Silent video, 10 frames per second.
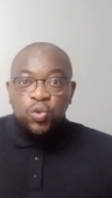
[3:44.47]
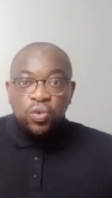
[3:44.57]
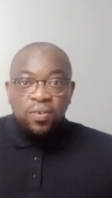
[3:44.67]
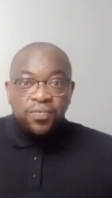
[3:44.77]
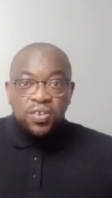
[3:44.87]
to
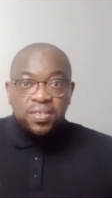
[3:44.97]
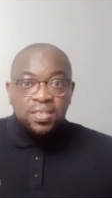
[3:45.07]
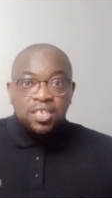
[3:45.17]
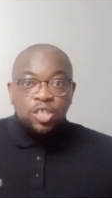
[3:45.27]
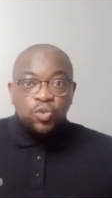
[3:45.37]

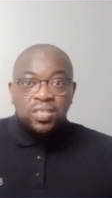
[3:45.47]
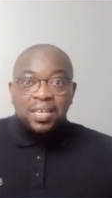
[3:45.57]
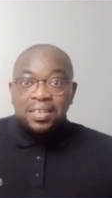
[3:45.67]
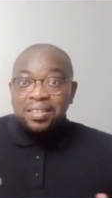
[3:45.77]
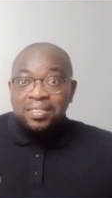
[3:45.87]
university to
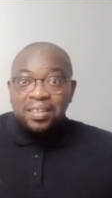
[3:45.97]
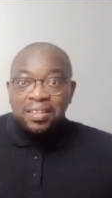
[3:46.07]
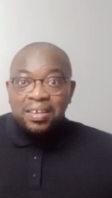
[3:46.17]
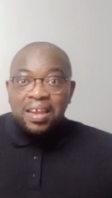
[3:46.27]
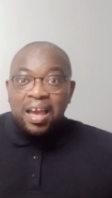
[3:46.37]
study the
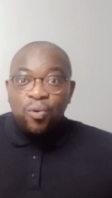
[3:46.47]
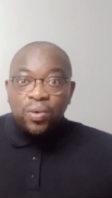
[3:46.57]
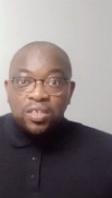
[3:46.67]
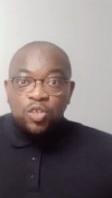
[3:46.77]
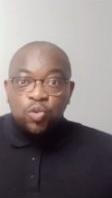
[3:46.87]
thing that I
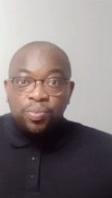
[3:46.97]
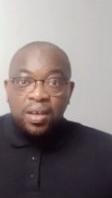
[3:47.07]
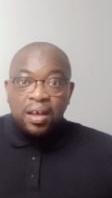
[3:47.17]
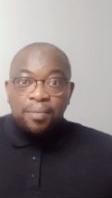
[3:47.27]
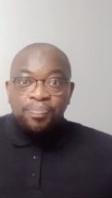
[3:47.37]
wanted to
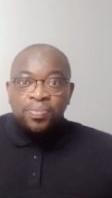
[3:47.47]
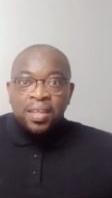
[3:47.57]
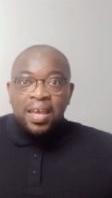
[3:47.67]
become.